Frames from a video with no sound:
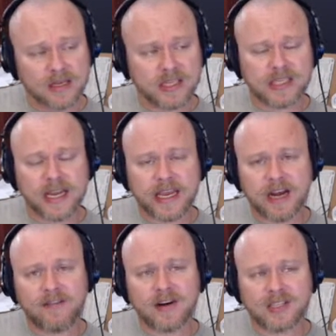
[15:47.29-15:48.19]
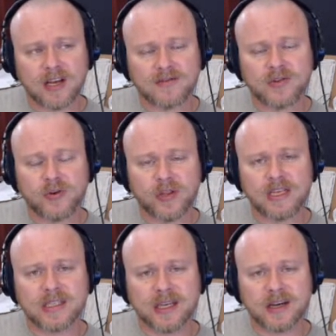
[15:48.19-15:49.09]
to take care of ourselves through
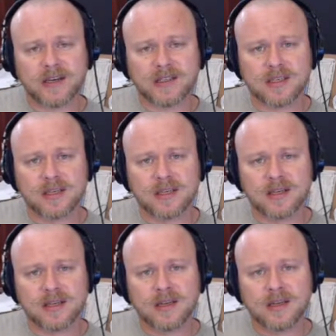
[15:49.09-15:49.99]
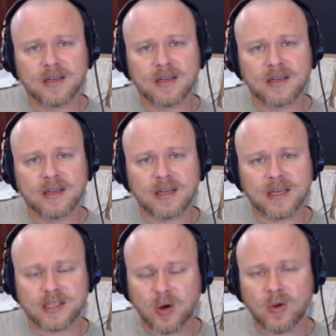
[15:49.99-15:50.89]
these years
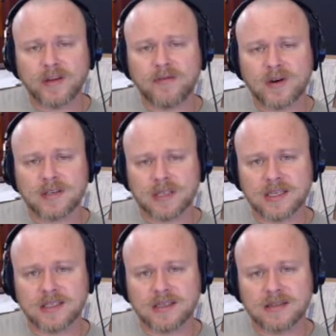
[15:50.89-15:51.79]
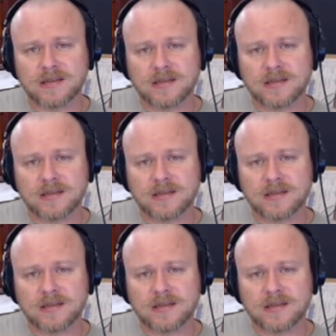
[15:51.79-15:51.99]
is only for a season.